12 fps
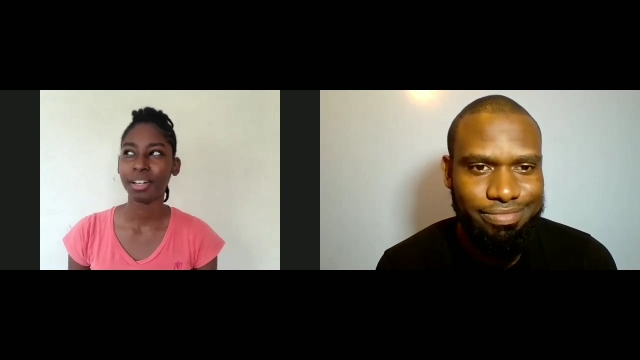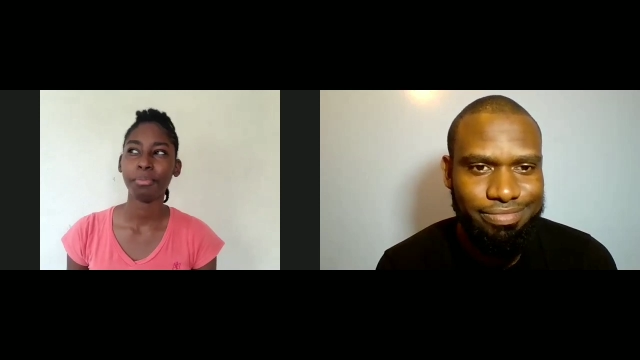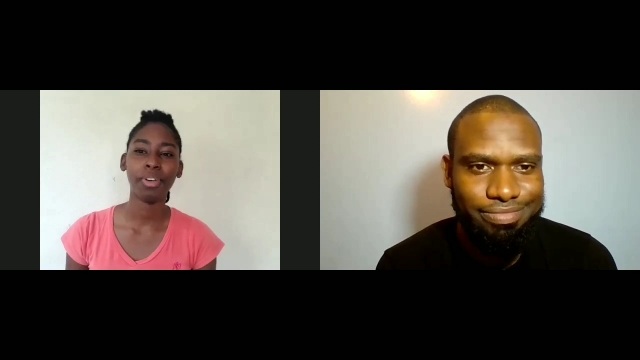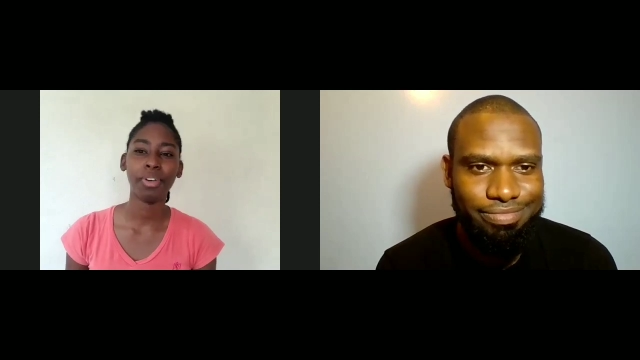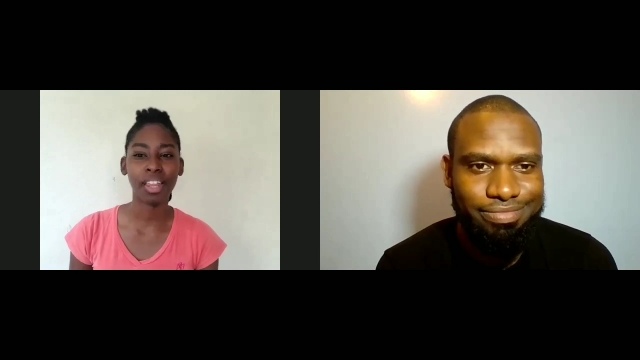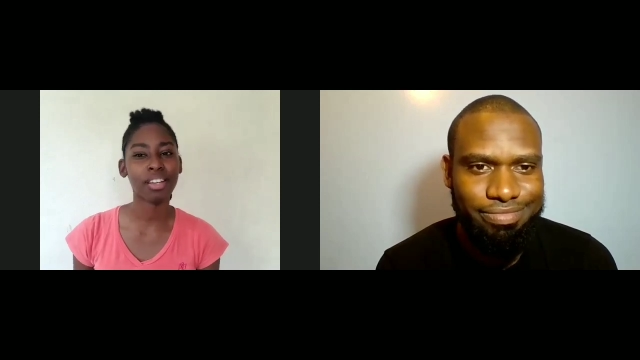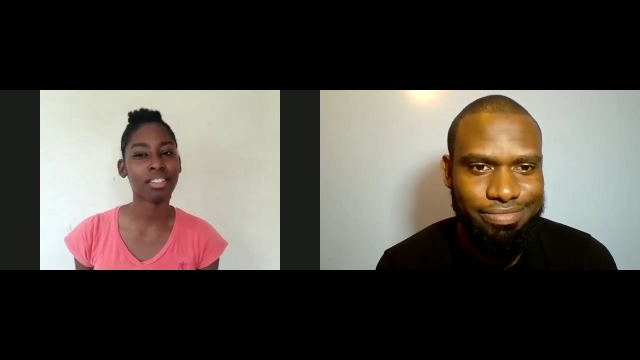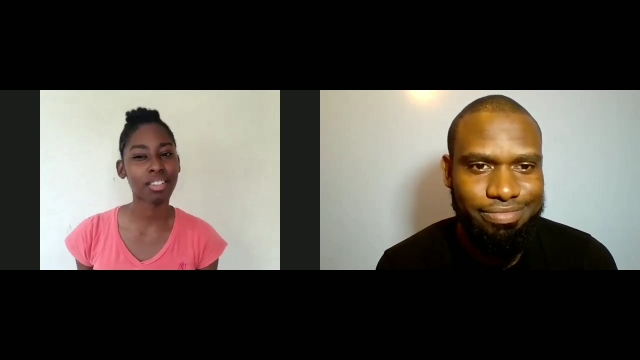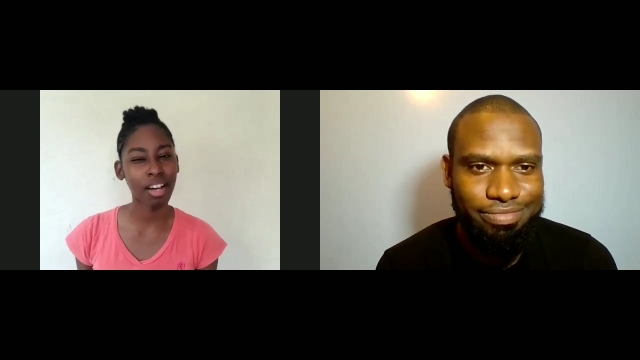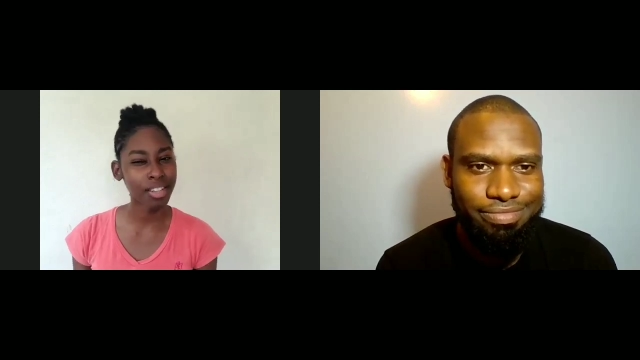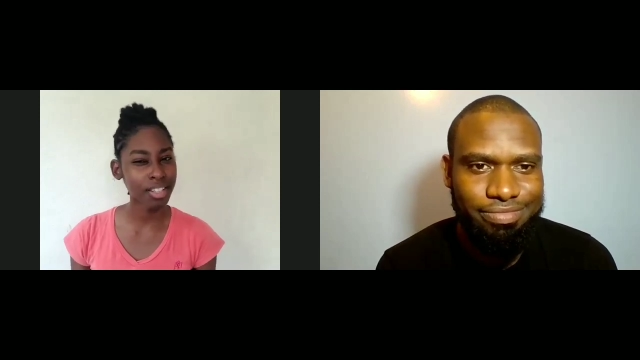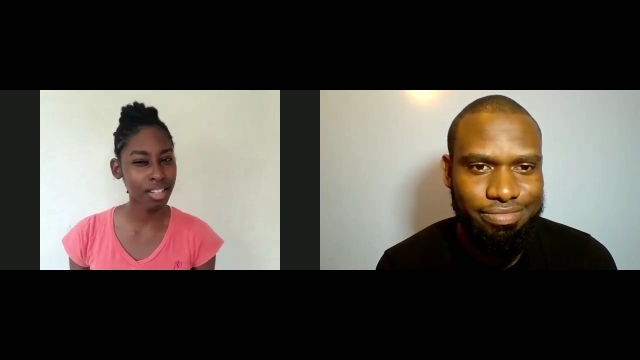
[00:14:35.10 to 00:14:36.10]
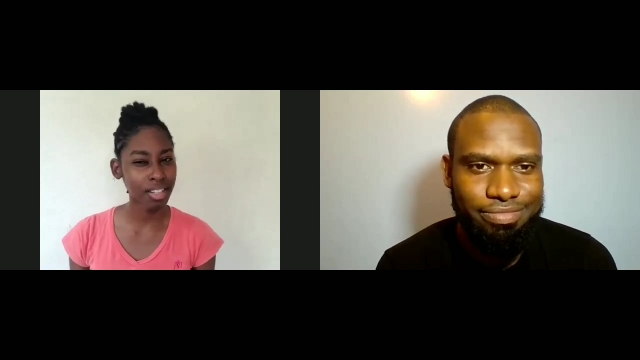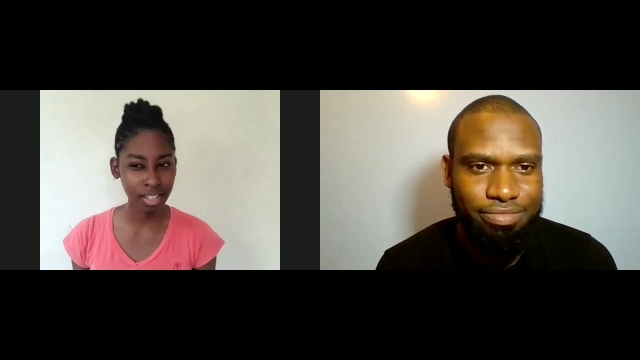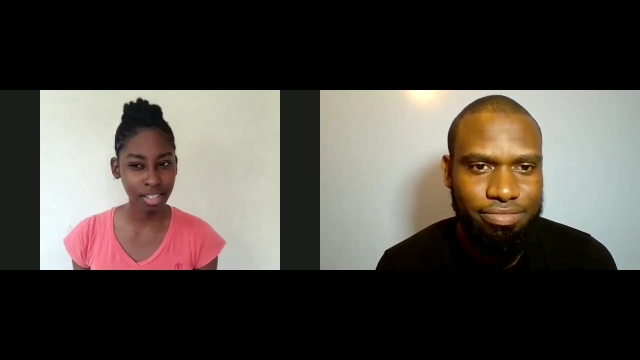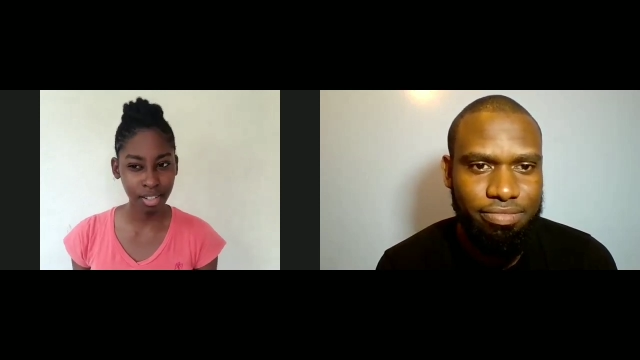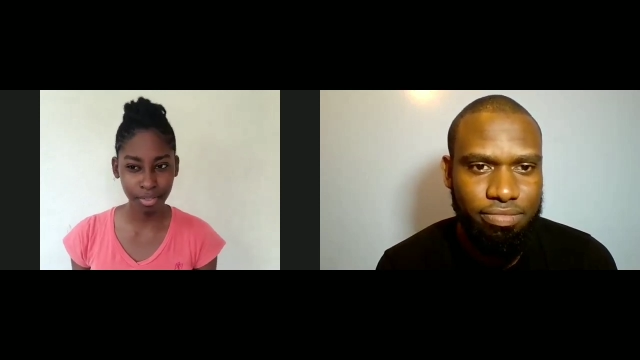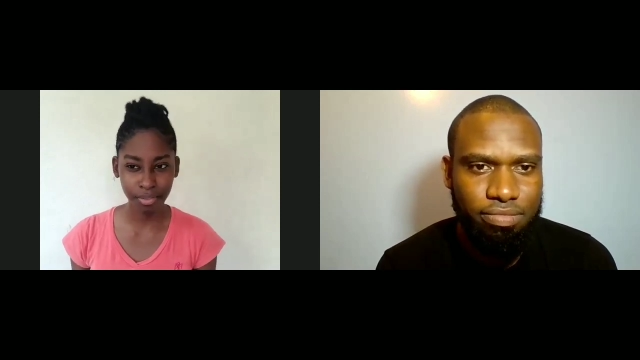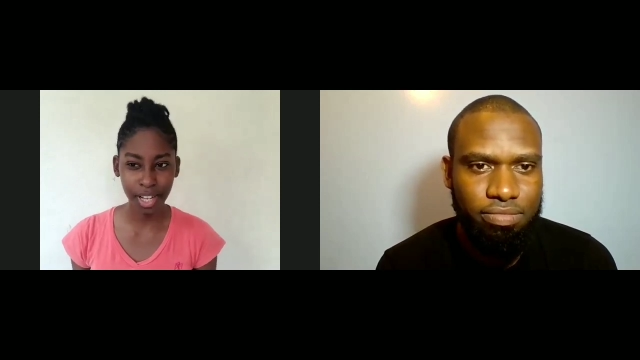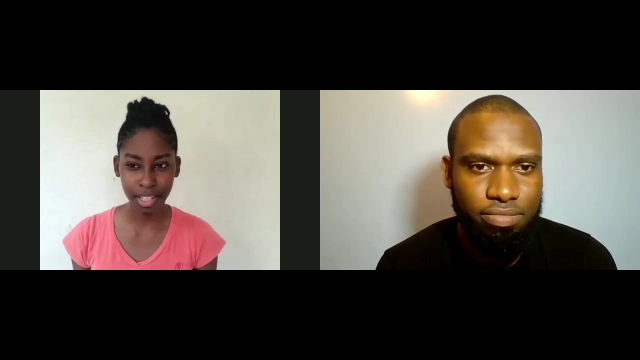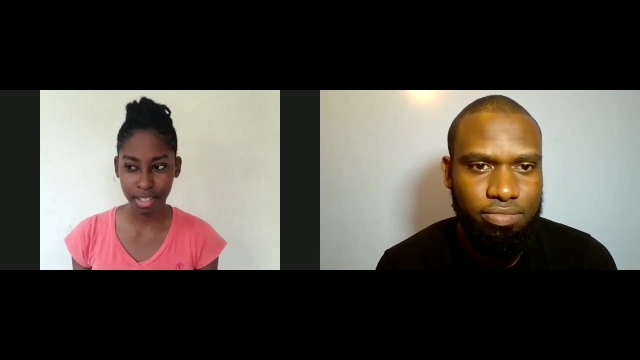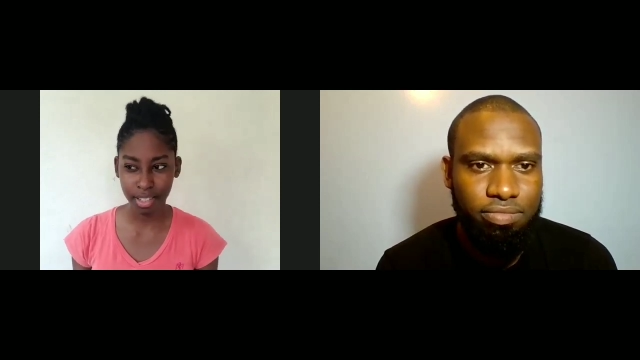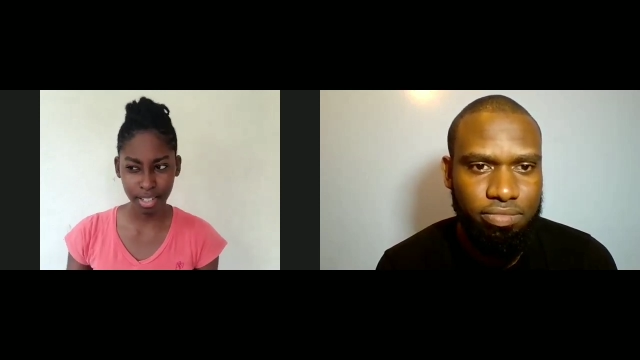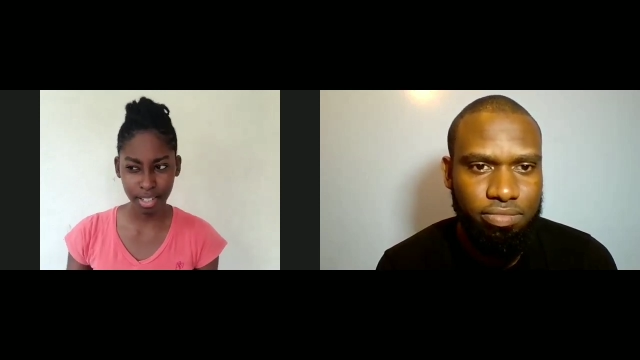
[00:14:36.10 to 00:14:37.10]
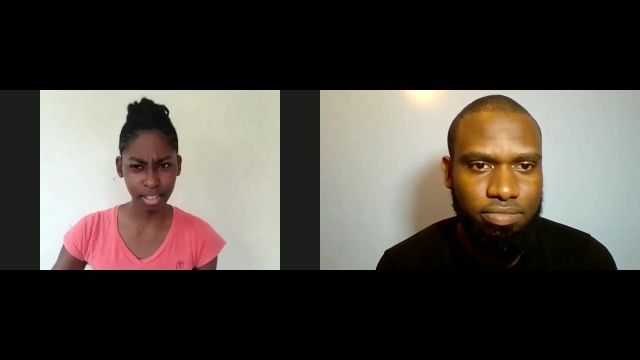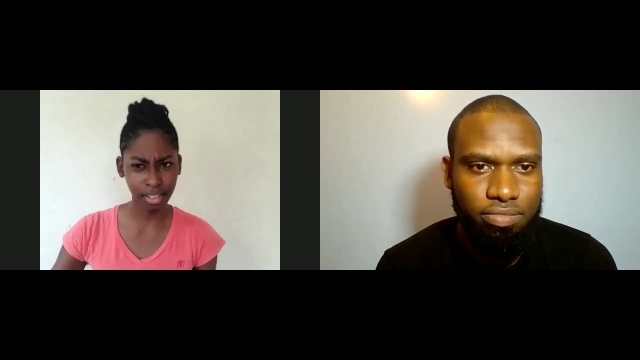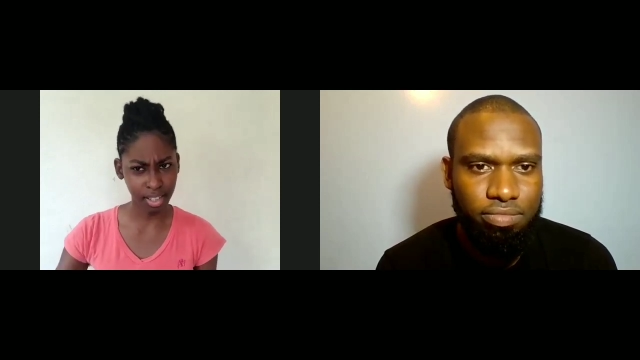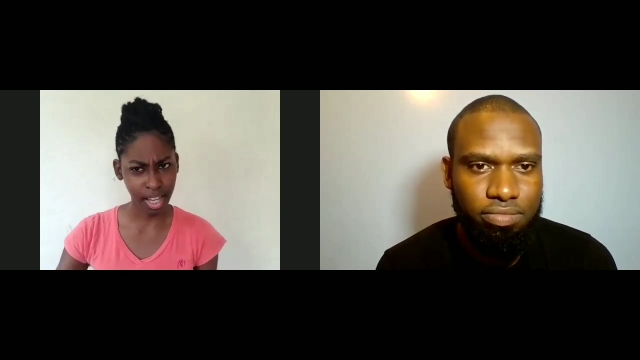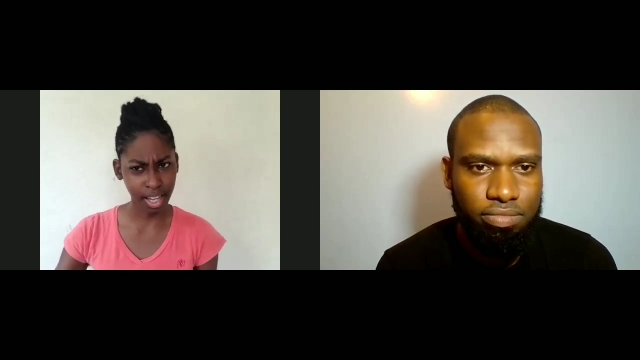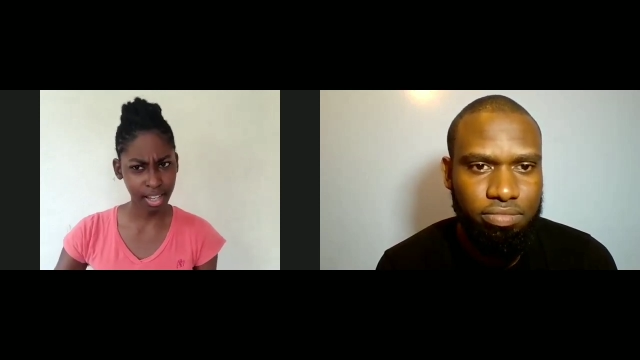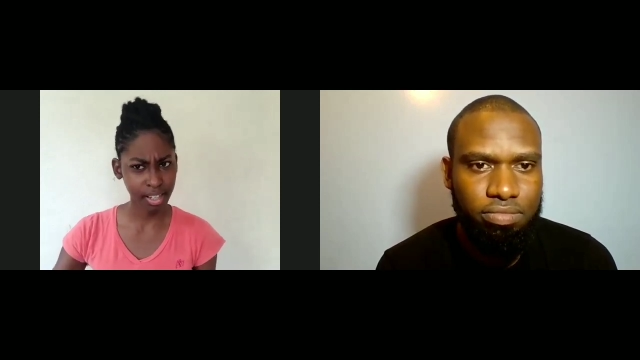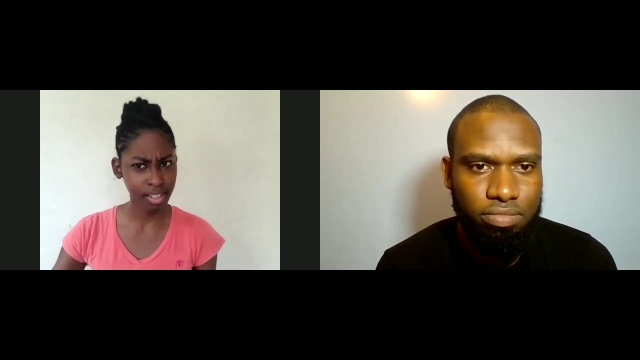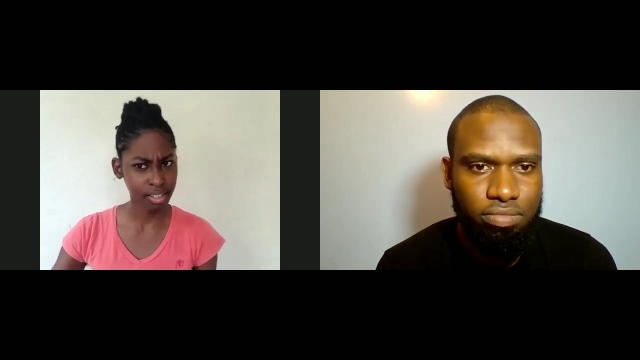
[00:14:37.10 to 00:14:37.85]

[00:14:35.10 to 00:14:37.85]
Speaker 1: but then there's all this other stuff that's still like,